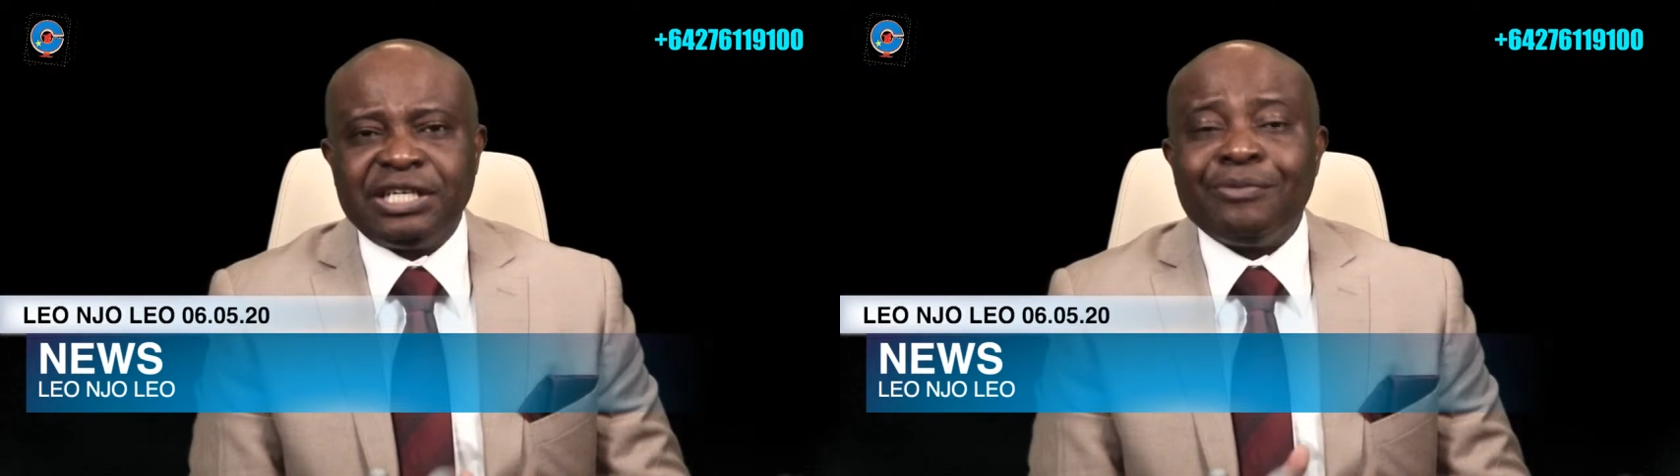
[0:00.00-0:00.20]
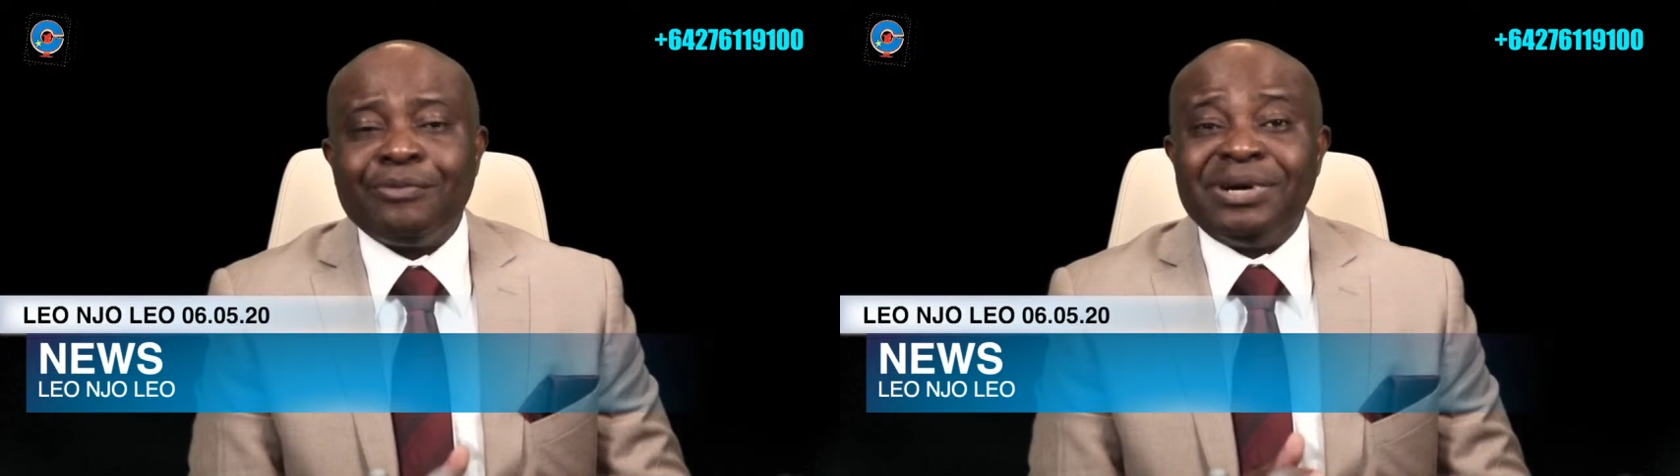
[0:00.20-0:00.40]

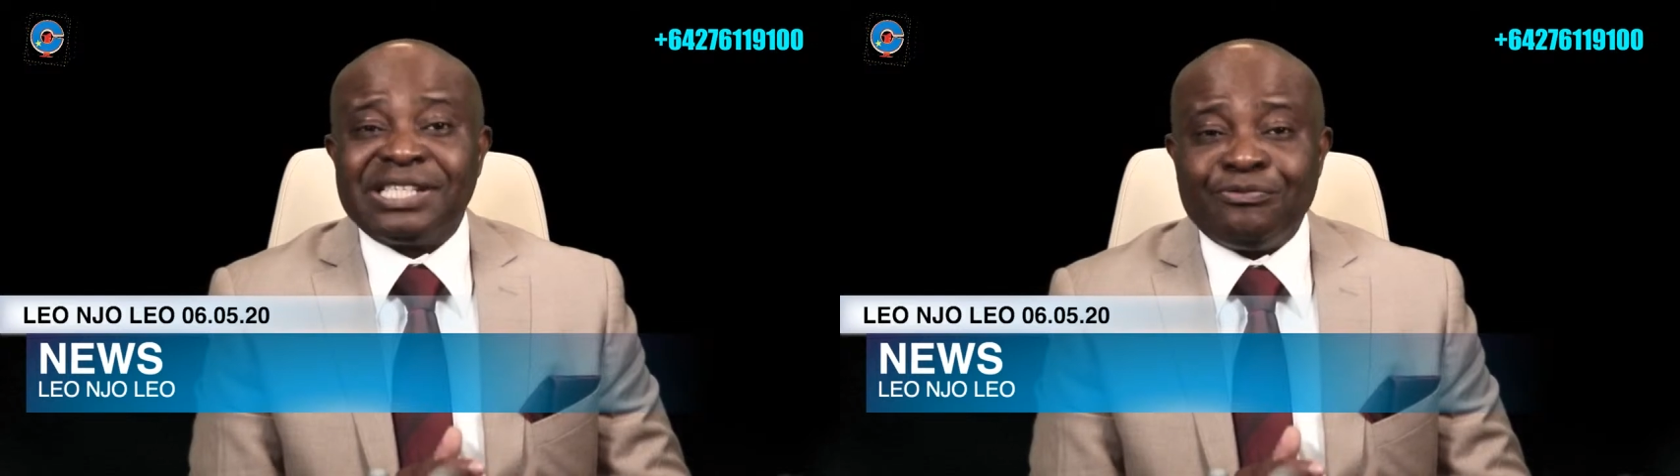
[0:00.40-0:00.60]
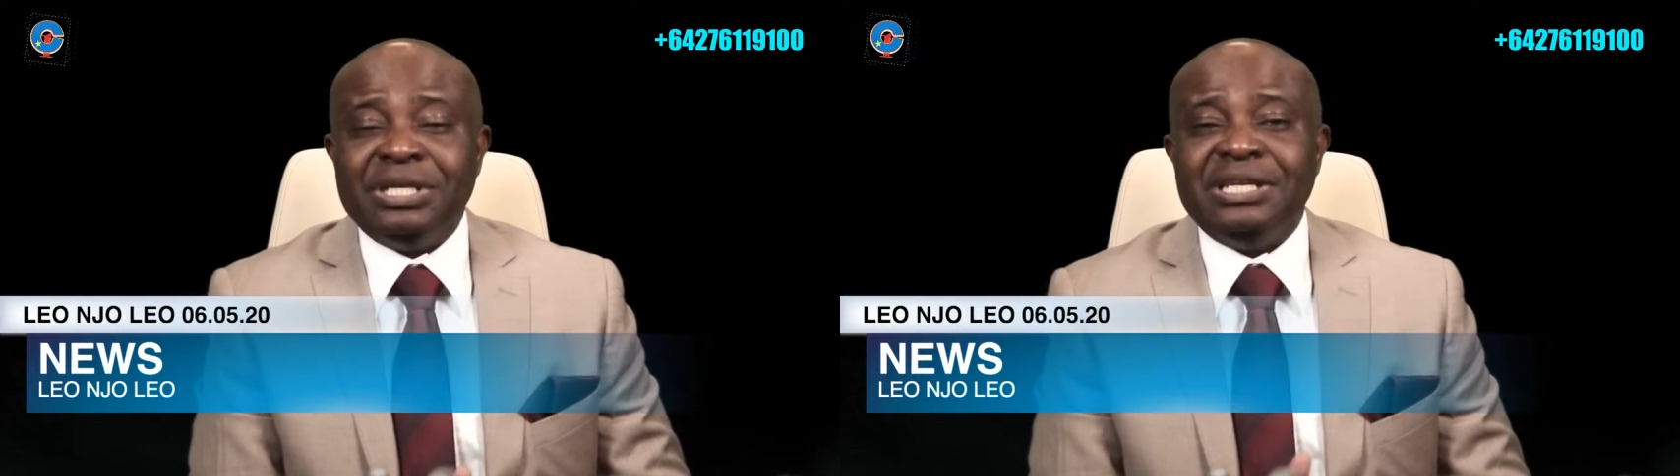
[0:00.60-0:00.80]
but
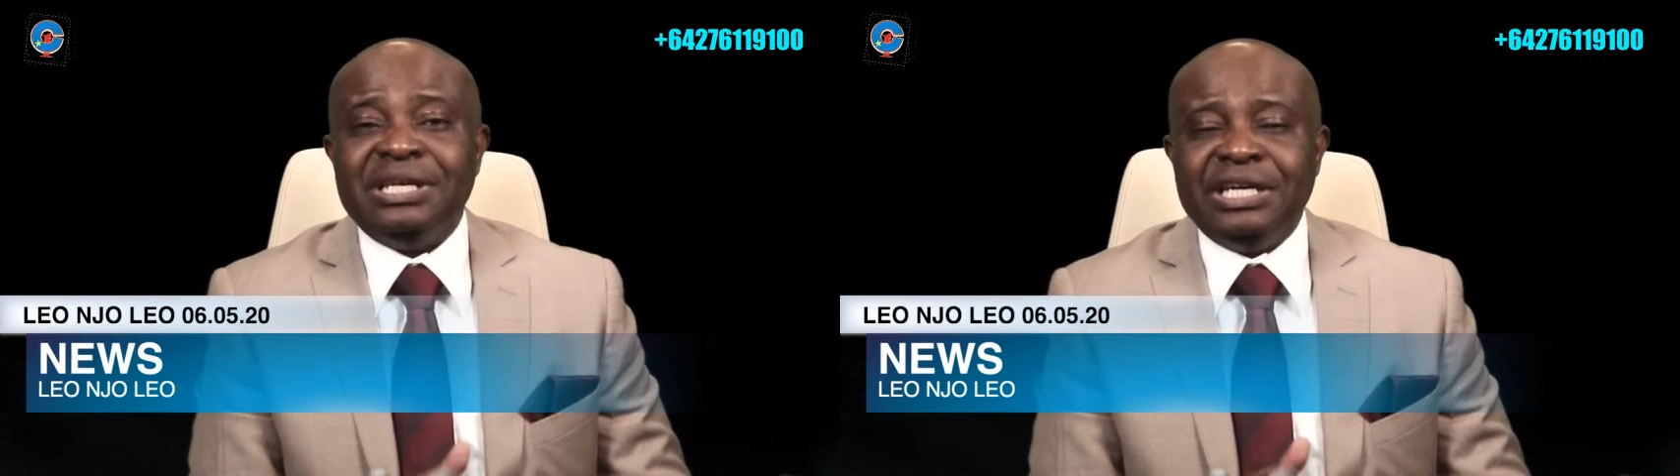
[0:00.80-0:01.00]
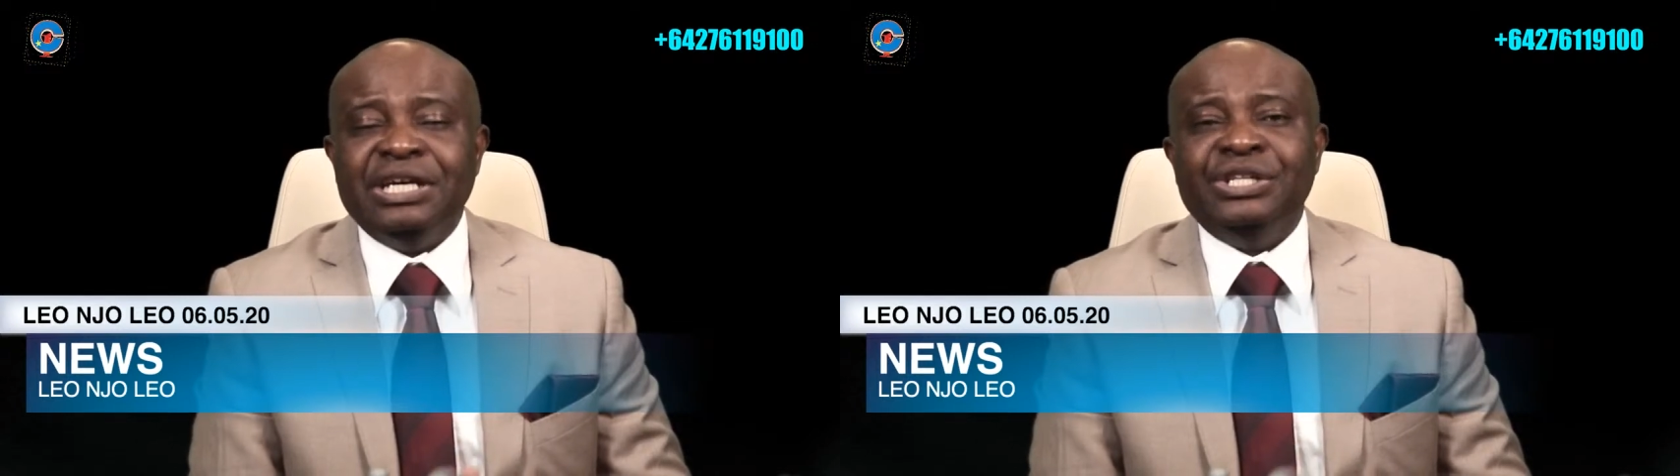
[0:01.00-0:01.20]
they've been
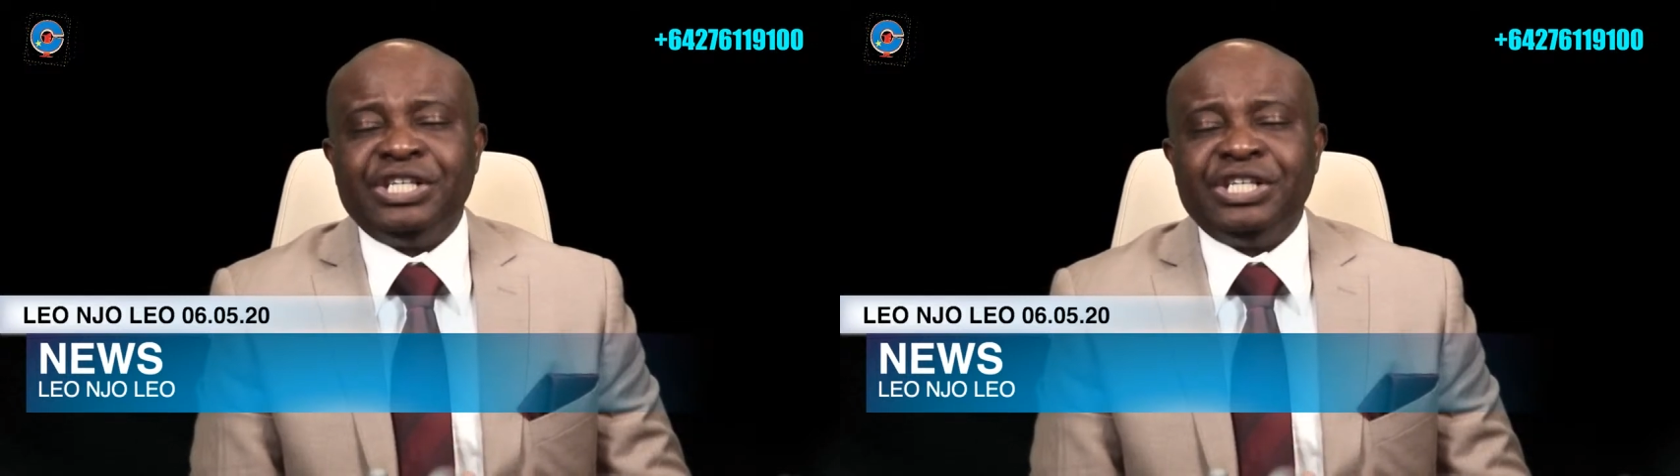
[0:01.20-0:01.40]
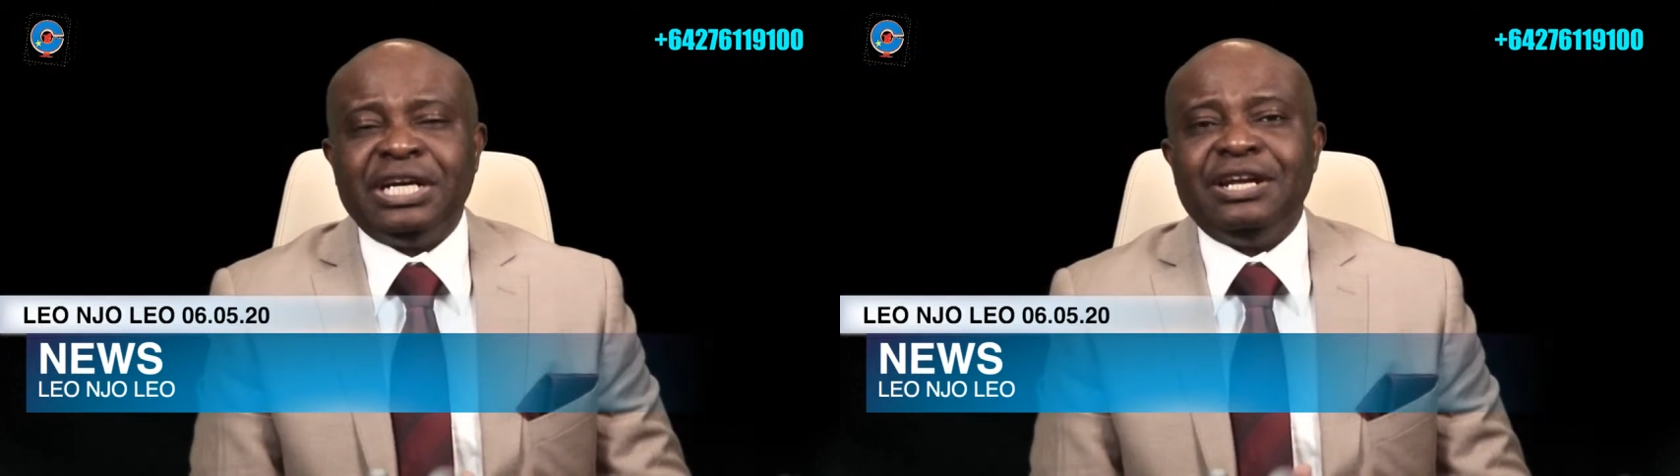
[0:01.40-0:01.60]
in jail